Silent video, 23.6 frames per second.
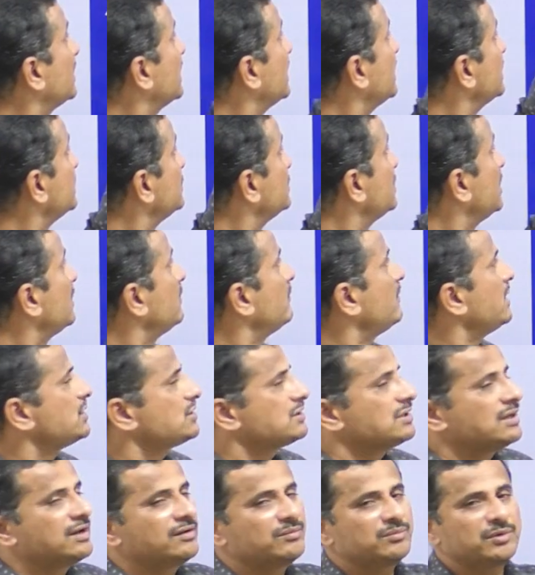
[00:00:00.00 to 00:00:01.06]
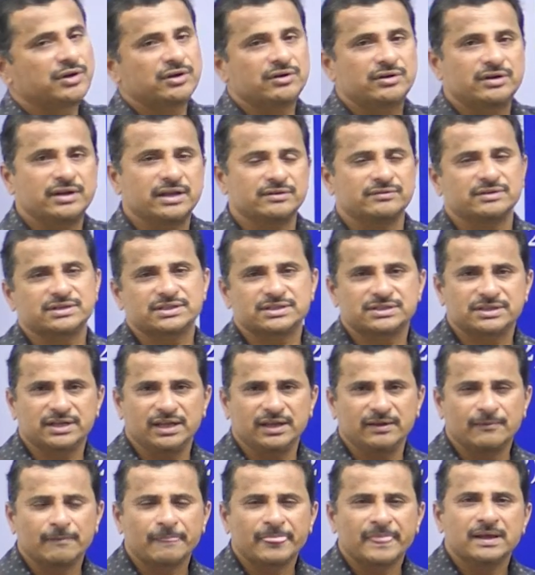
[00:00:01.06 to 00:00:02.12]
conservation of
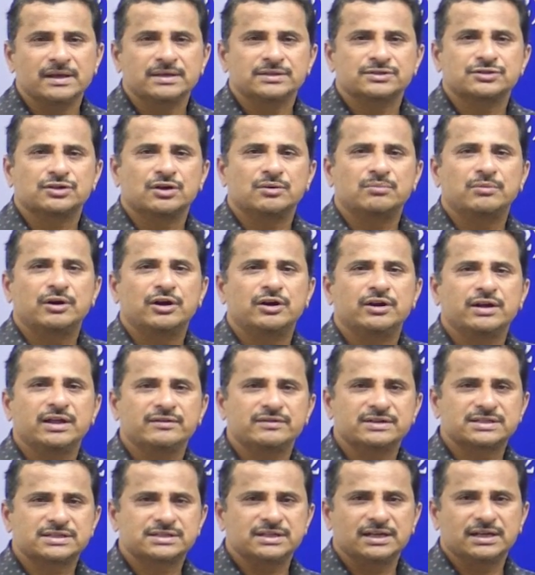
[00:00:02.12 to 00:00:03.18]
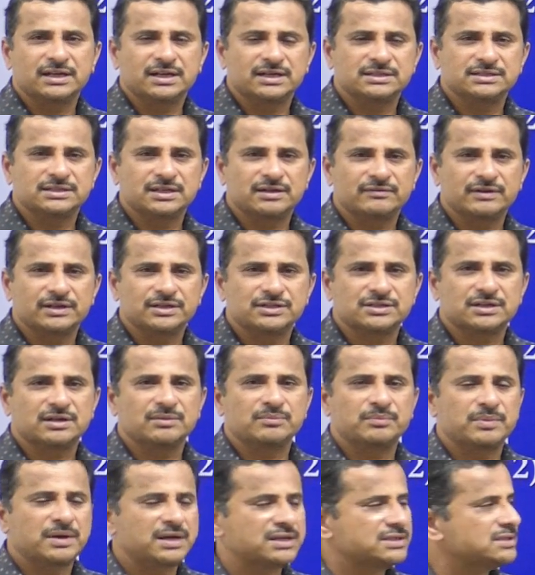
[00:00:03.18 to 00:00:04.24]
biodiversity. So biodiversity
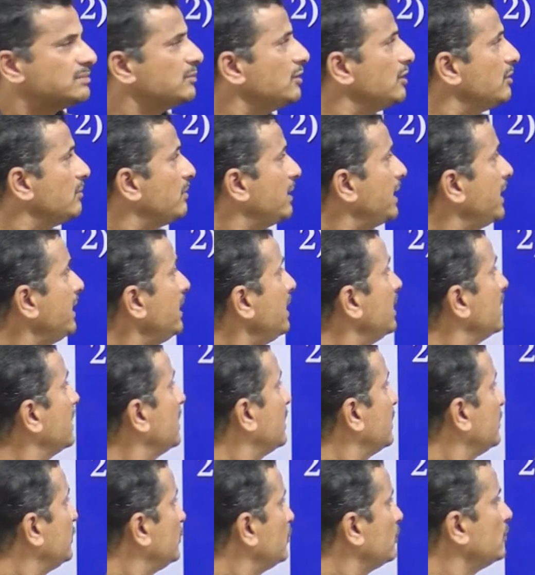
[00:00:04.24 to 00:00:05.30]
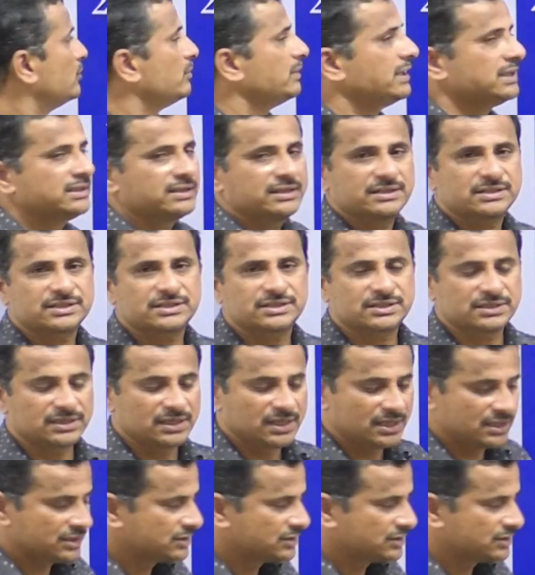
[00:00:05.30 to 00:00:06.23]
conservation possible by two methods.